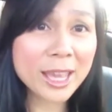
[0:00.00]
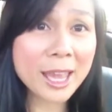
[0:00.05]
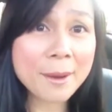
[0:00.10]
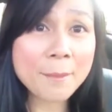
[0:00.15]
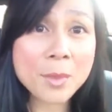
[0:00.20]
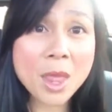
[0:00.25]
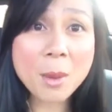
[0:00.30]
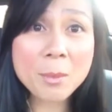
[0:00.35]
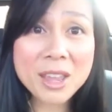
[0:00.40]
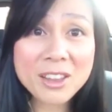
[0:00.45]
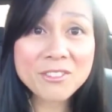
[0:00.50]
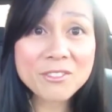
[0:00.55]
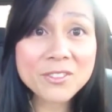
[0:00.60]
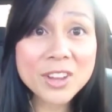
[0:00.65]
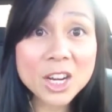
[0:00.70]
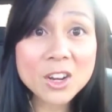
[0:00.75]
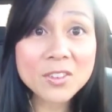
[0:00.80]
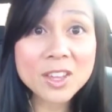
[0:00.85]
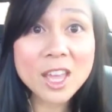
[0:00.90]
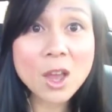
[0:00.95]
And I'm not making
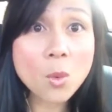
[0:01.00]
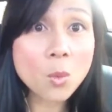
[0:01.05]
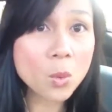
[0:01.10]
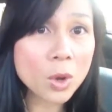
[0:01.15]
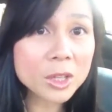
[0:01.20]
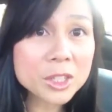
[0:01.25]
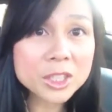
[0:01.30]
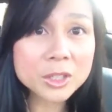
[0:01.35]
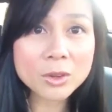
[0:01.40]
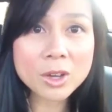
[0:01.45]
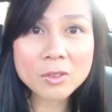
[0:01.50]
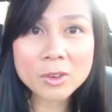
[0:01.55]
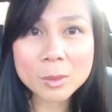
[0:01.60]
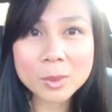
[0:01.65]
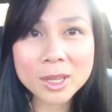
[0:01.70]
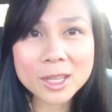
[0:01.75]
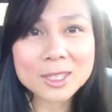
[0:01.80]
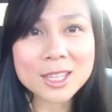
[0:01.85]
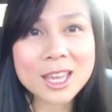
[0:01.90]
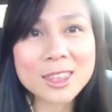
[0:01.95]
fun of it whatsoever
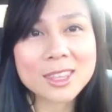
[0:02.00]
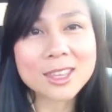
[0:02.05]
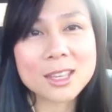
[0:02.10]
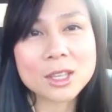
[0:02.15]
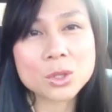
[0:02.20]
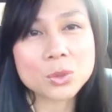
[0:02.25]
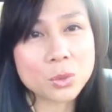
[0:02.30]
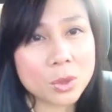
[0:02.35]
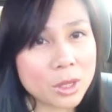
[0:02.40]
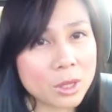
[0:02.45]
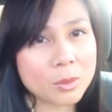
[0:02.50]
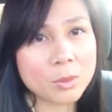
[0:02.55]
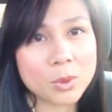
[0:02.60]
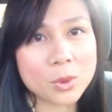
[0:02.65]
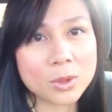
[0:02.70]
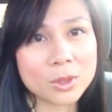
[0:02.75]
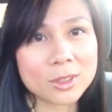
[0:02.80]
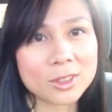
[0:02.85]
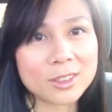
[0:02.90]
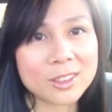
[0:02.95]
because I think it's really
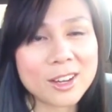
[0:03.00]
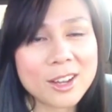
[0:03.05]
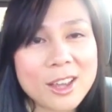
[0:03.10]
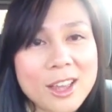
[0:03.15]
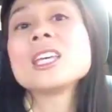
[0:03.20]
important.